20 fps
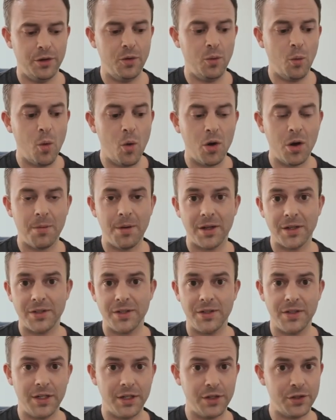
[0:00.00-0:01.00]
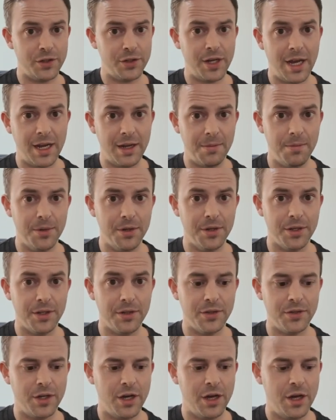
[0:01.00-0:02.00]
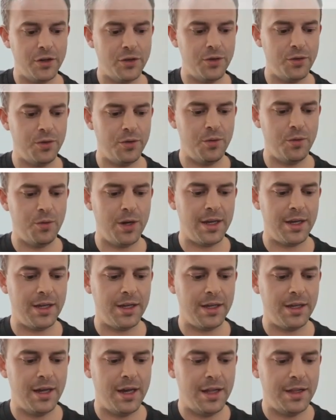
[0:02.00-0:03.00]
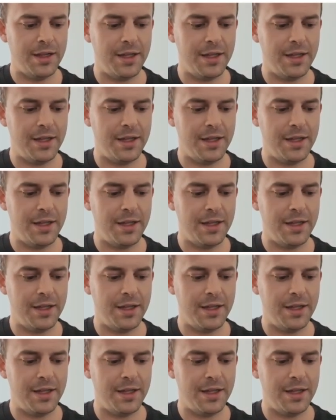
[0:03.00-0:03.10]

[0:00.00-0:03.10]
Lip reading: you walk about 6 to 8 minutes to where